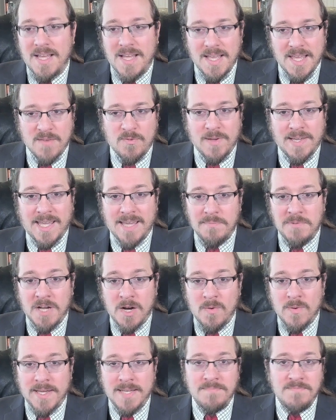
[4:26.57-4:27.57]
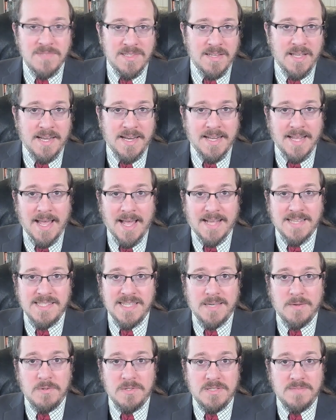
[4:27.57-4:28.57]
If we keep going, letting x
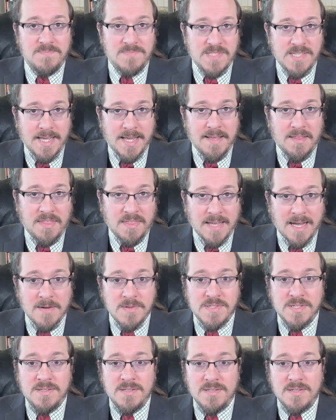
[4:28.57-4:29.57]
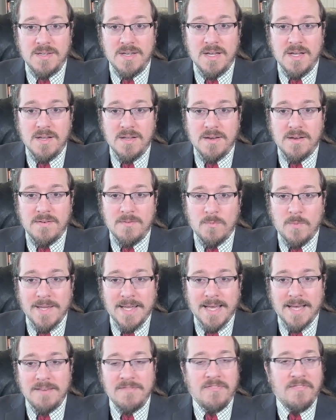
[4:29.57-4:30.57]
equal, say, 1,000, we
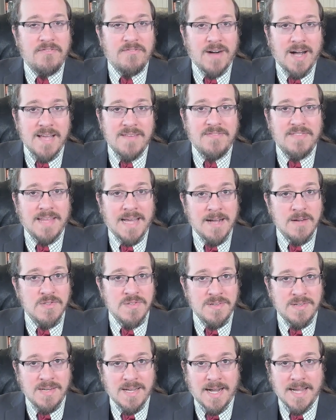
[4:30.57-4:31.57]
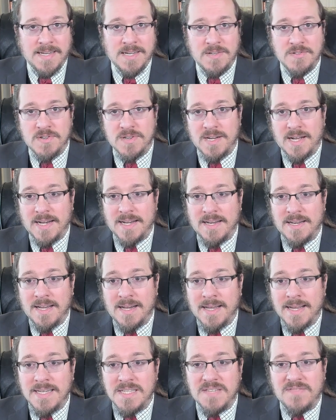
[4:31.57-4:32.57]
get
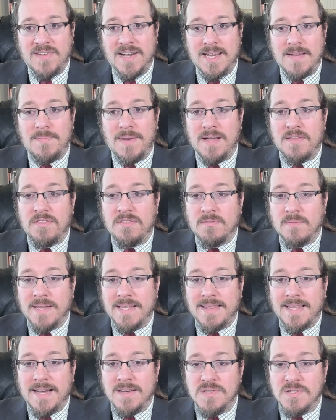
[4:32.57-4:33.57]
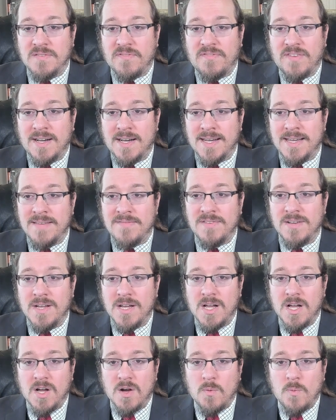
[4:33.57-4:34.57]
5,999 divided by 3,005,
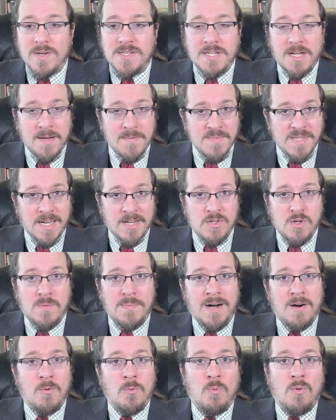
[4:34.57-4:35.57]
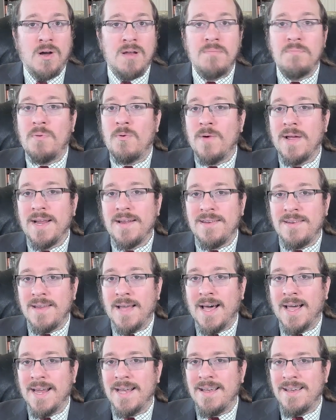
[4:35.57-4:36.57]
which comes out to about
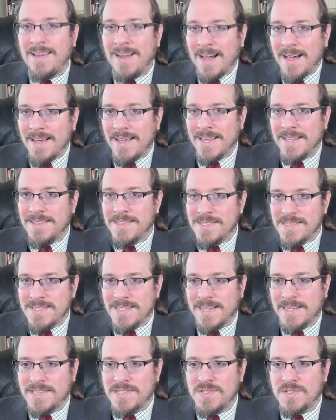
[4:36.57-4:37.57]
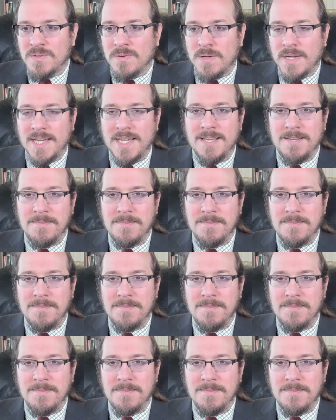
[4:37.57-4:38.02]
1.9963.